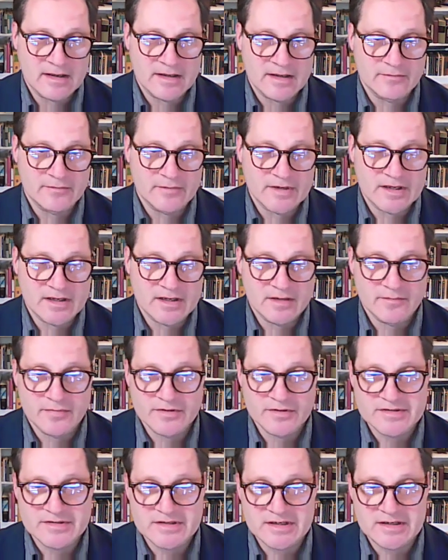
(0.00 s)
We can
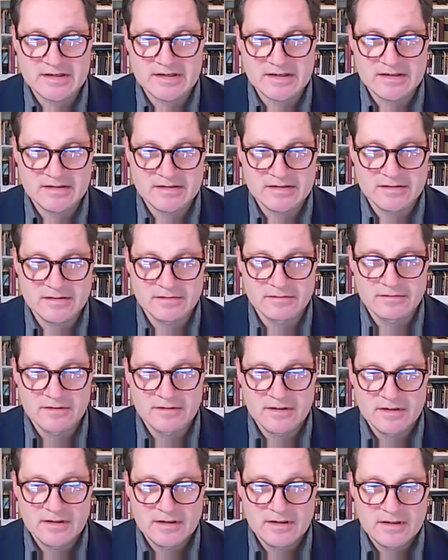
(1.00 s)
proceed into
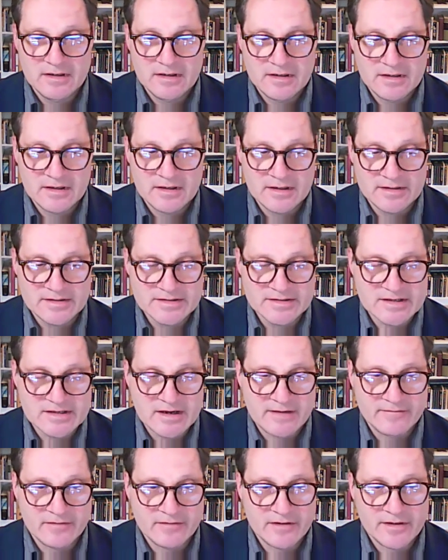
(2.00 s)
the
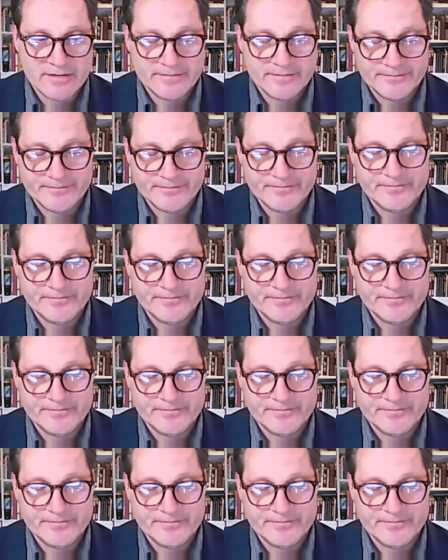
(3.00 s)
discovery.